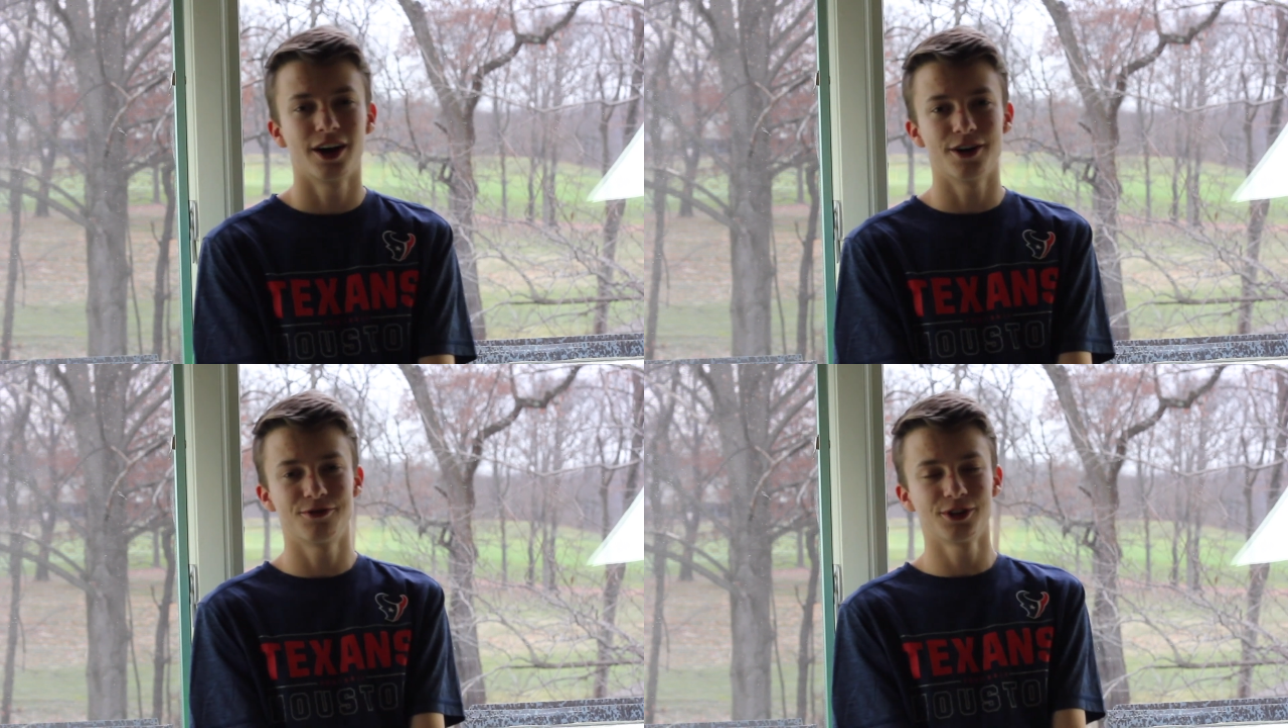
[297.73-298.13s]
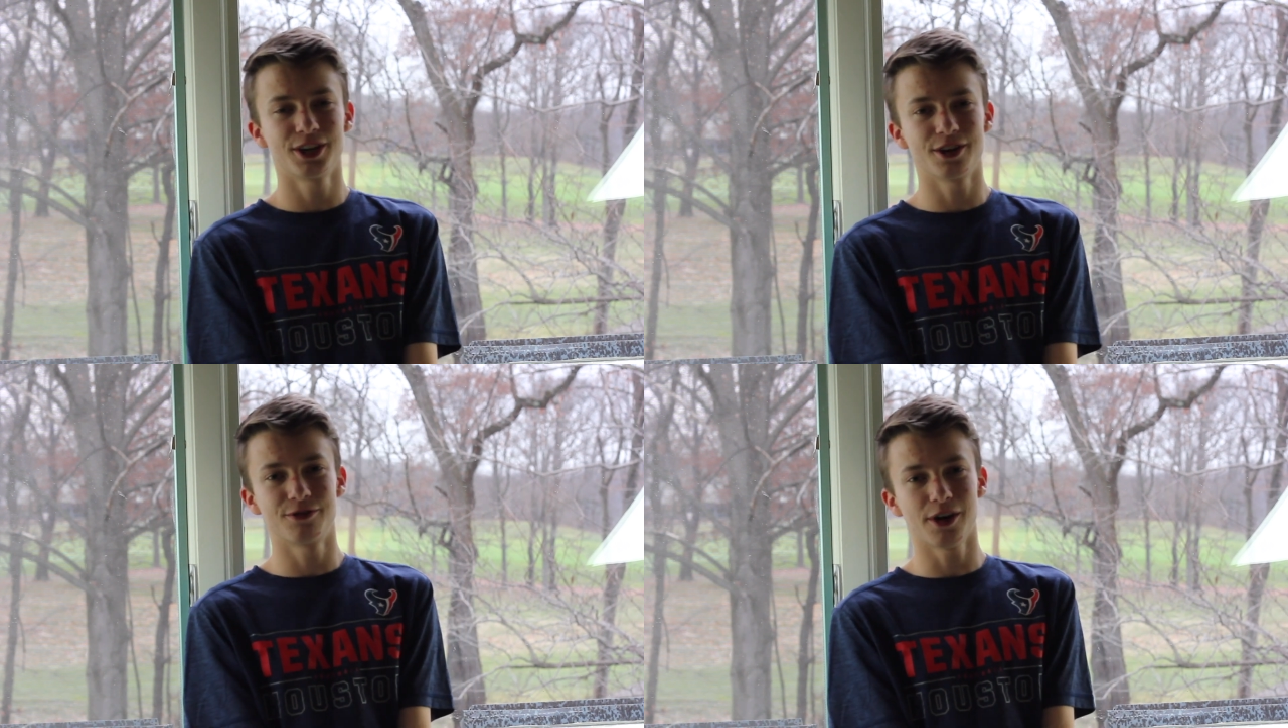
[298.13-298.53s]
I feel
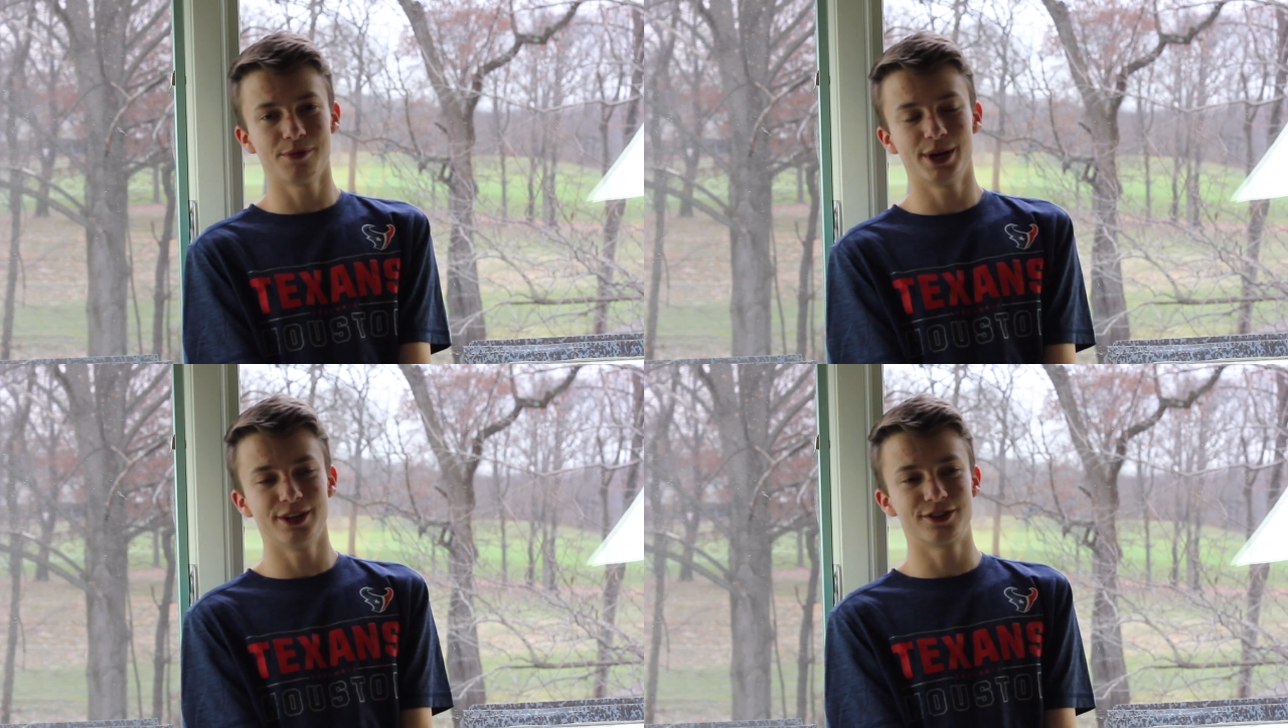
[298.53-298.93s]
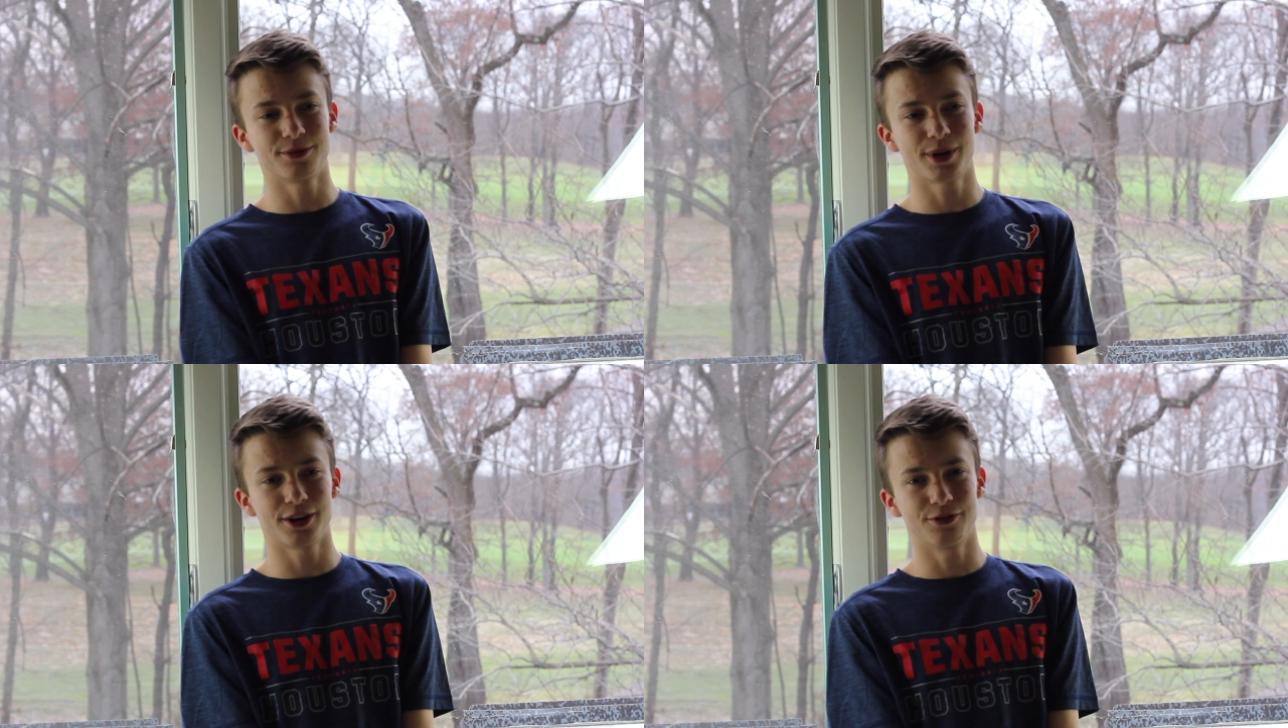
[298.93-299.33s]
like if I made
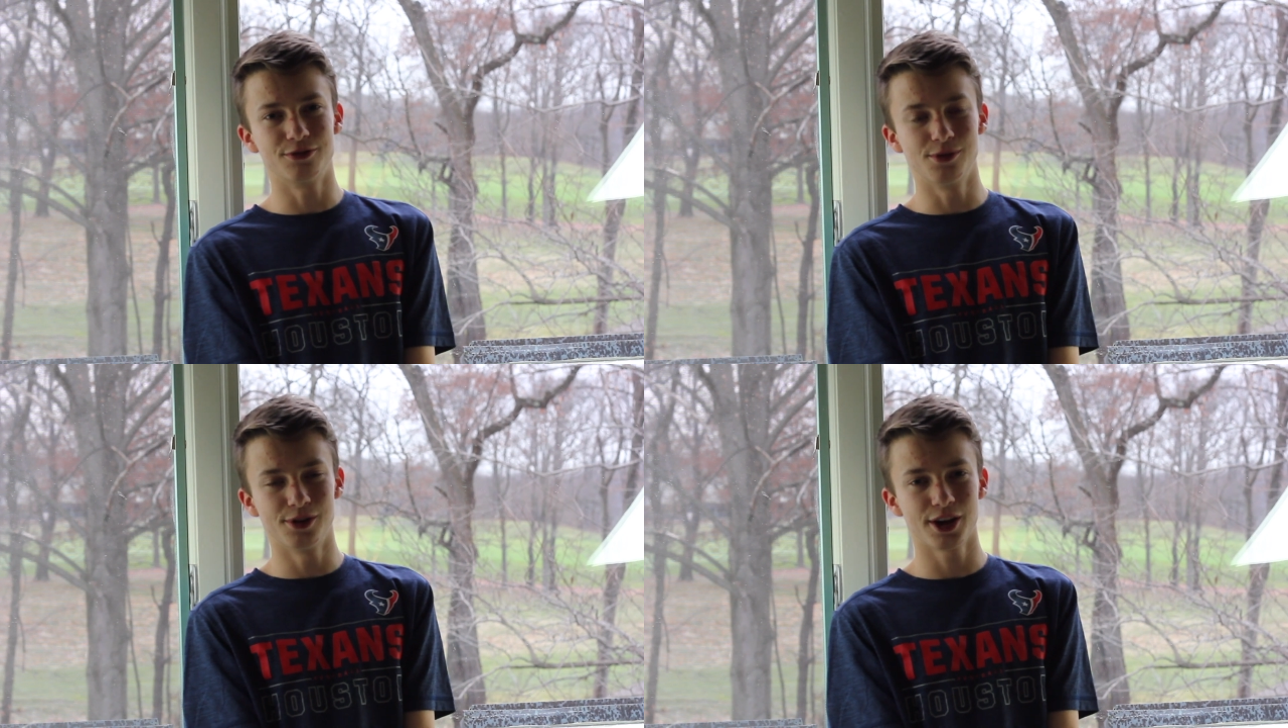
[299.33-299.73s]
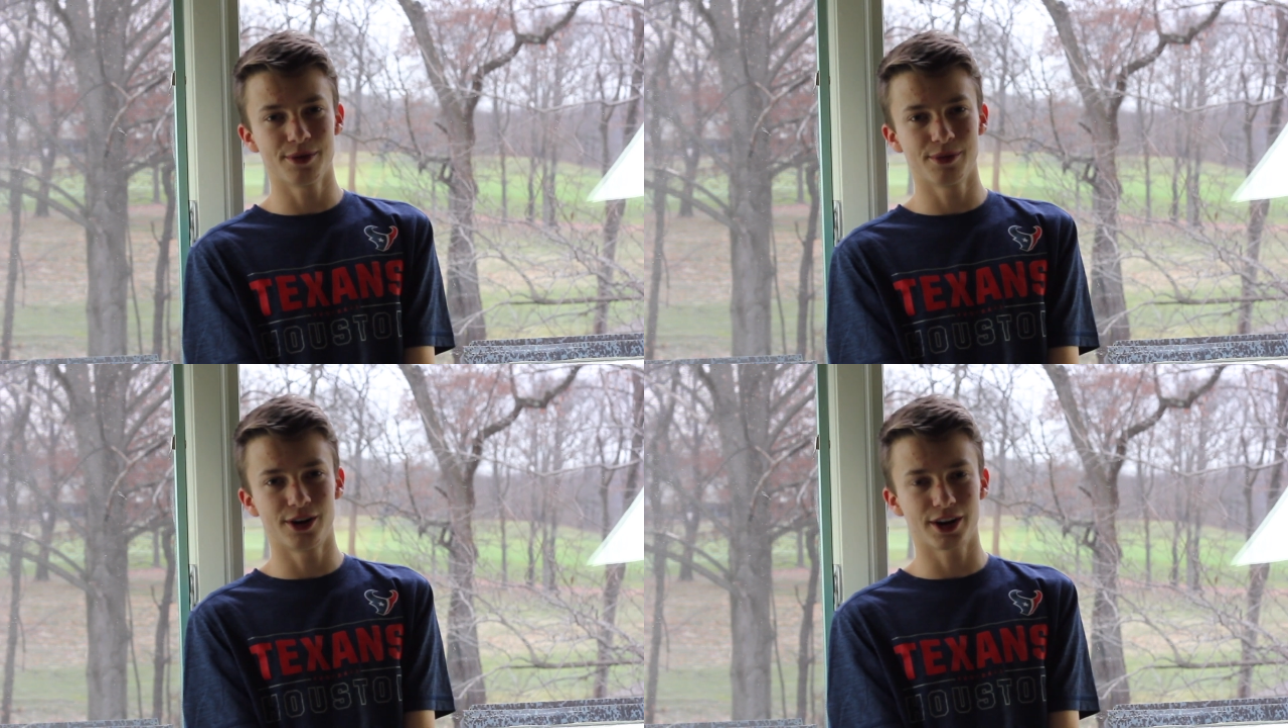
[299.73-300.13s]
some kind of
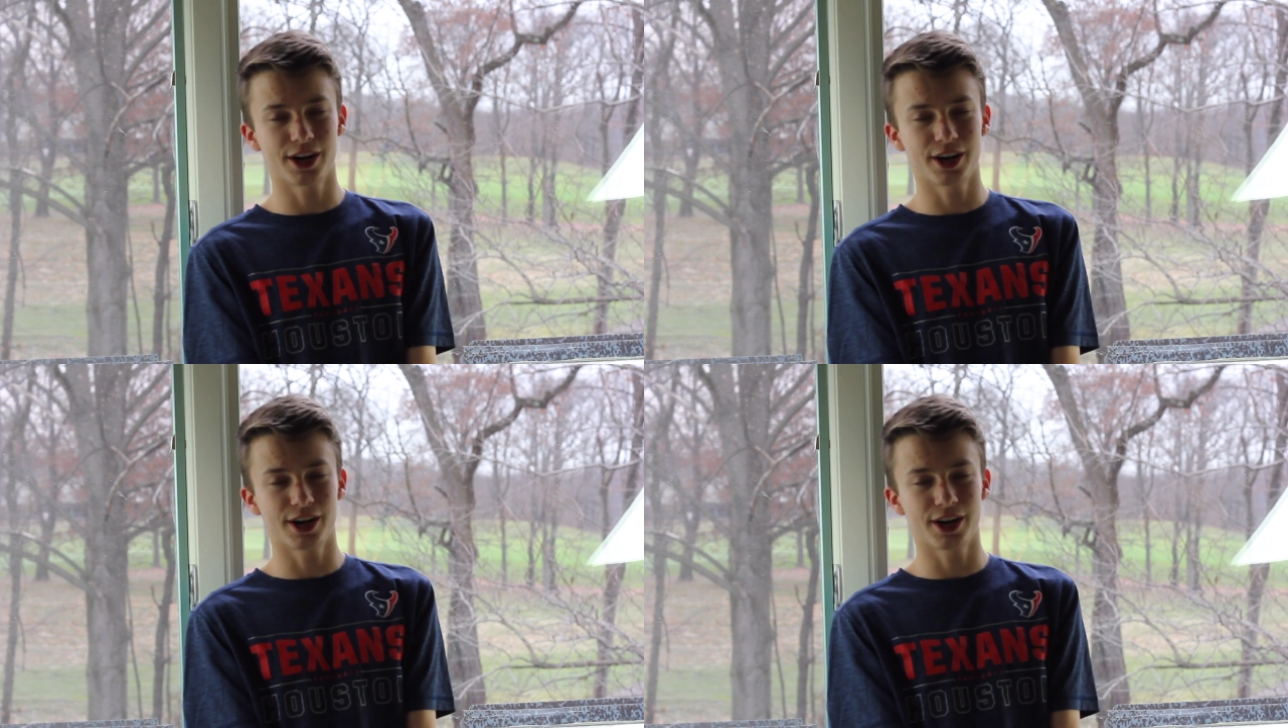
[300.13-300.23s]
Fortnite mock,